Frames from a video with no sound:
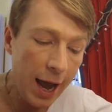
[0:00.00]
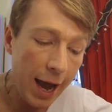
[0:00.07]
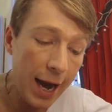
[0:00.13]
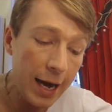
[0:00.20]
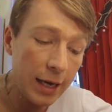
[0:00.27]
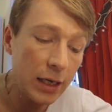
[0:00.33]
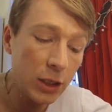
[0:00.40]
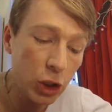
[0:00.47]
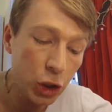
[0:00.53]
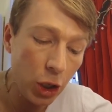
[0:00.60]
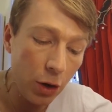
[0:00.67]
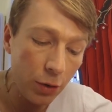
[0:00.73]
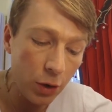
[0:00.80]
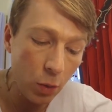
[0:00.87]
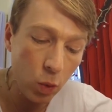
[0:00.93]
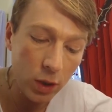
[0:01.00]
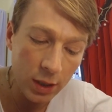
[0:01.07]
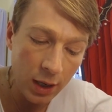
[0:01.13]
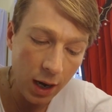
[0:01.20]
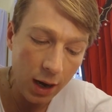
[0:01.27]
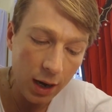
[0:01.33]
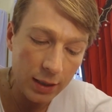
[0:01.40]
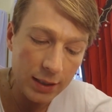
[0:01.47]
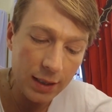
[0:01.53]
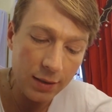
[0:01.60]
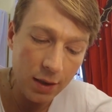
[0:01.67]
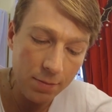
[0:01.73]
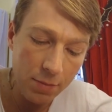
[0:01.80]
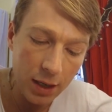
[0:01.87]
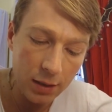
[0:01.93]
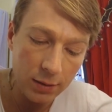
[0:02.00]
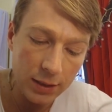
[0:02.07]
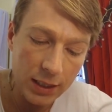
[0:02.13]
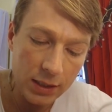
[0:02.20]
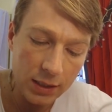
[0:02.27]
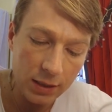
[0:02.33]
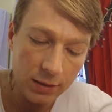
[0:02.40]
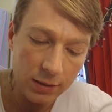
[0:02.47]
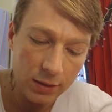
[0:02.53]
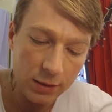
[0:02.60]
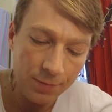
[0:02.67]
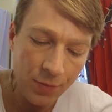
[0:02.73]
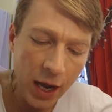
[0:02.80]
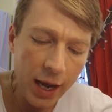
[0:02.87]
and it showed a wooden hut in the middle distance,